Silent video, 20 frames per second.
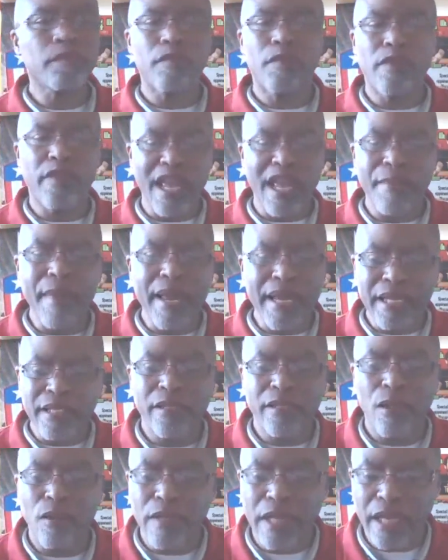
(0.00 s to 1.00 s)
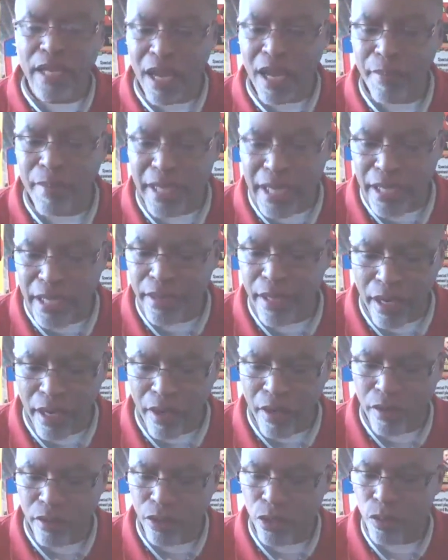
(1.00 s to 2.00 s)
They make it so that coming in
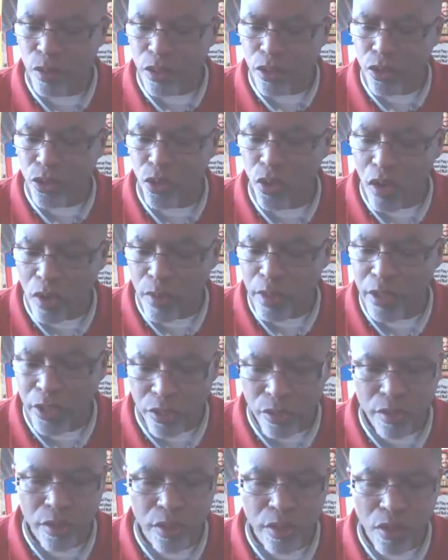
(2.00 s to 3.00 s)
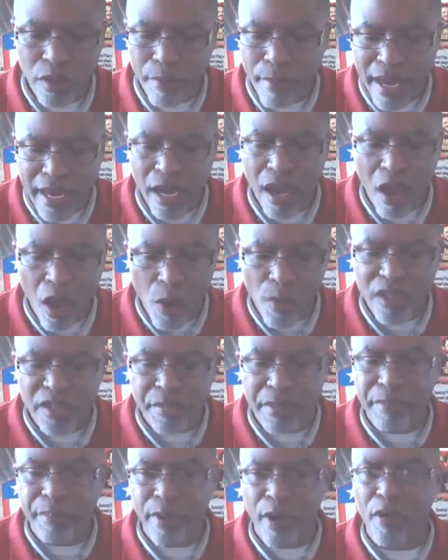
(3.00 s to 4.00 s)
there, you enjoy what you do. It may not always
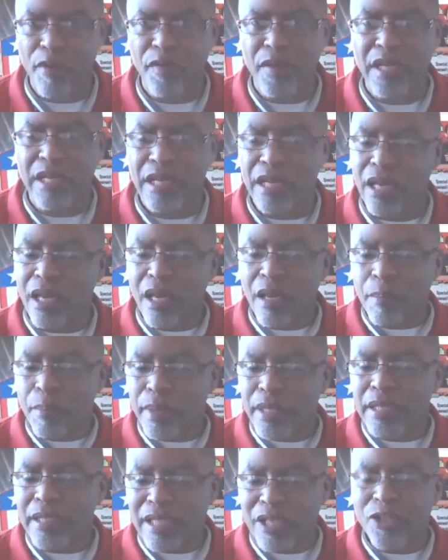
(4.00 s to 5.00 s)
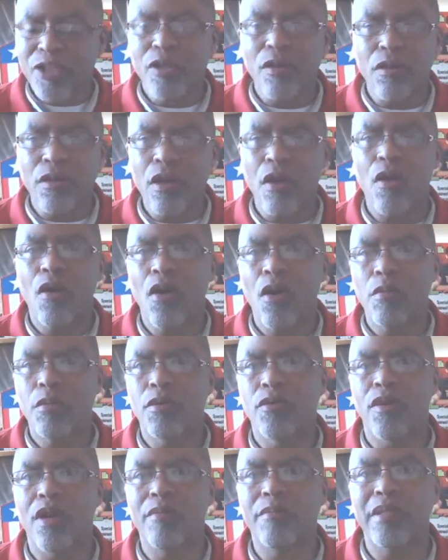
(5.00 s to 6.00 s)
be perfect, but at least you don't go home
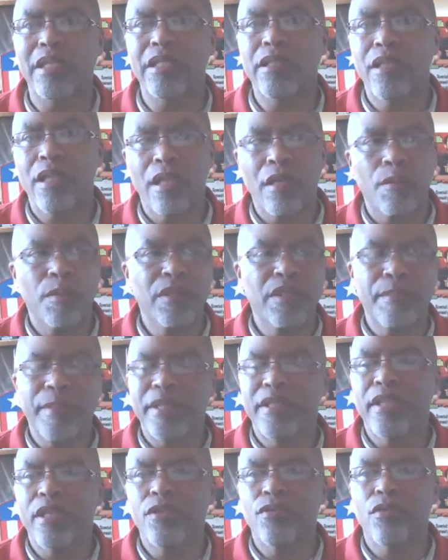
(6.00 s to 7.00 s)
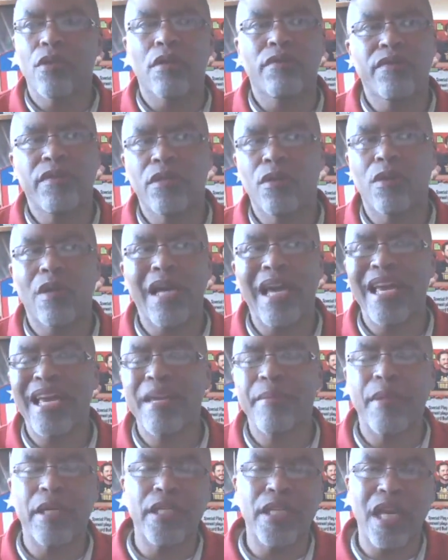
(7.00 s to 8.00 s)
grumbling with the potential of, you know what, I
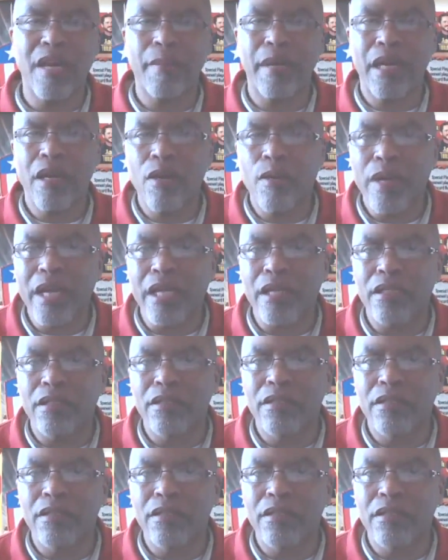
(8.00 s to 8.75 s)
hate my job, I quit.